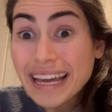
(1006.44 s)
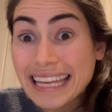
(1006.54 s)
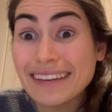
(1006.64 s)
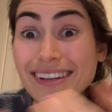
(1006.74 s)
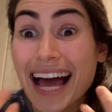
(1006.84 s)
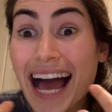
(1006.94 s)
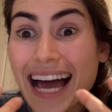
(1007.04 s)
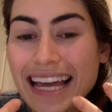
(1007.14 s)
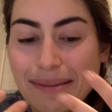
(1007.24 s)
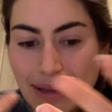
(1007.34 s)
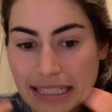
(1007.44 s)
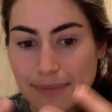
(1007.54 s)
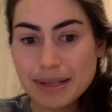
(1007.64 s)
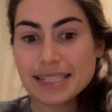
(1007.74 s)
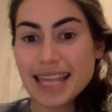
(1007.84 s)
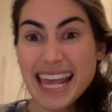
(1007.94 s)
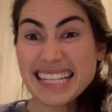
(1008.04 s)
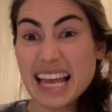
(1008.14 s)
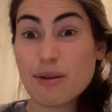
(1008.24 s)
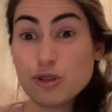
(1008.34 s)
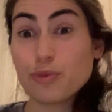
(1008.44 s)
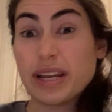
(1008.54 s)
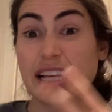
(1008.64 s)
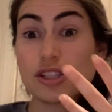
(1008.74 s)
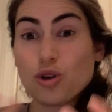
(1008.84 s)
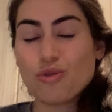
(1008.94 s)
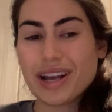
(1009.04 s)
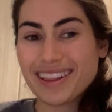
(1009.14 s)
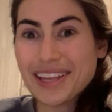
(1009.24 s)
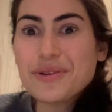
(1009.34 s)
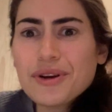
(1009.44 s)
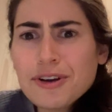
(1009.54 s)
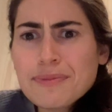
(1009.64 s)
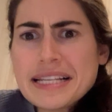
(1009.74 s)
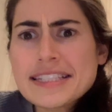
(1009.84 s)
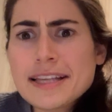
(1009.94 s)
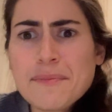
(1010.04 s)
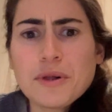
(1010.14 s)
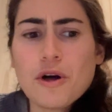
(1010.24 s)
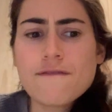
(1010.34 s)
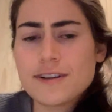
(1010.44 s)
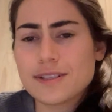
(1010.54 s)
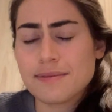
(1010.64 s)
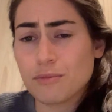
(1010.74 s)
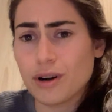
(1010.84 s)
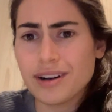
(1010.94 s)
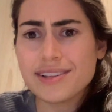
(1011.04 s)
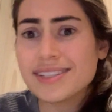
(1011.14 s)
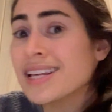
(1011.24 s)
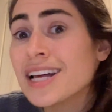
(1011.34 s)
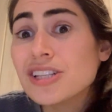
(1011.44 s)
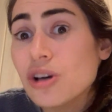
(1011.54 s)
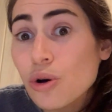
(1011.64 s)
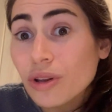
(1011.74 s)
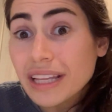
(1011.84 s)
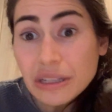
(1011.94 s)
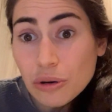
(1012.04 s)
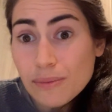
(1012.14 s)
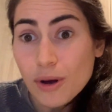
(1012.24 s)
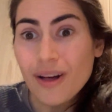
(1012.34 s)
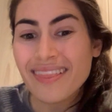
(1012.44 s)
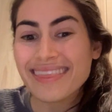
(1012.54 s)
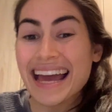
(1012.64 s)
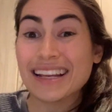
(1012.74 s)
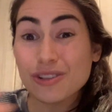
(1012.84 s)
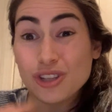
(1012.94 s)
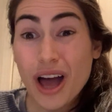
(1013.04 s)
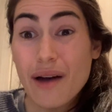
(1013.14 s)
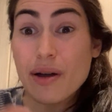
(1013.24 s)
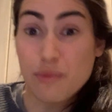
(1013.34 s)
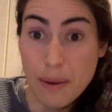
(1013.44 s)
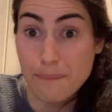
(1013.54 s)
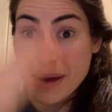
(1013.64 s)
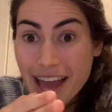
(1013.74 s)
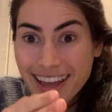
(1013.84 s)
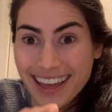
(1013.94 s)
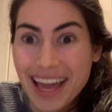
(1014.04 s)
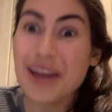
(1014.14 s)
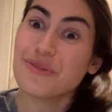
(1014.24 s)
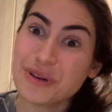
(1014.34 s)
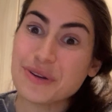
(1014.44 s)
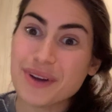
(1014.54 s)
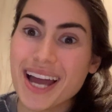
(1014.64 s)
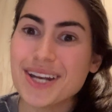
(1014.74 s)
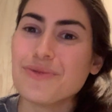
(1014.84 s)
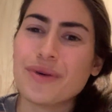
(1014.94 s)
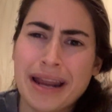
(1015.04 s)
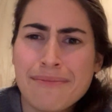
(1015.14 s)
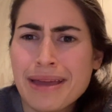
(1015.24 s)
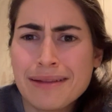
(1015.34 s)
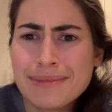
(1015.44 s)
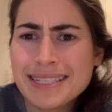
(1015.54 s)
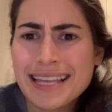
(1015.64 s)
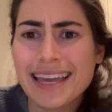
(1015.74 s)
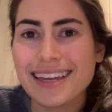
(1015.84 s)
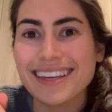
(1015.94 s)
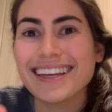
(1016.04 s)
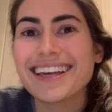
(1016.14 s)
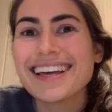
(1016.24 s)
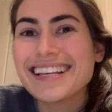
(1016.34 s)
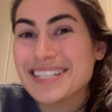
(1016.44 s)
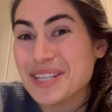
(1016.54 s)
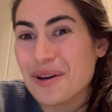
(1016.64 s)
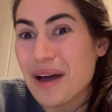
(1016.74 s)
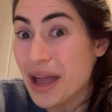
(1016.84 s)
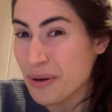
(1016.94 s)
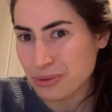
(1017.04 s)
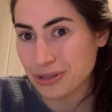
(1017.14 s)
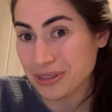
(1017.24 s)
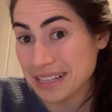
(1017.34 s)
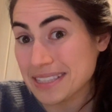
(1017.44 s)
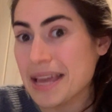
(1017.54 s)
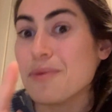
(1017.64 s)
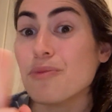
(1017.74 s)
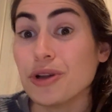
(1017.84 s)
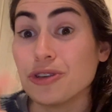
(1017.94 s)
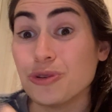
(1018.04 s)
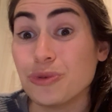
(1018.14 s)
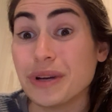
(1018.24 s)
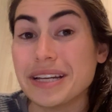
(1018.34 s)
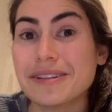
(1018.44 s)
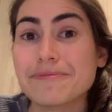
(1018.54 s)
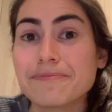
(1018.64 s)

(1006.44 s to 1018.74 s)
Even I made some mistakes. I was reading so quickly. You heard me stumble over some words. Totally normal. And you saw how I went back and reread when I made a mistake. So I hope you do the same when you read.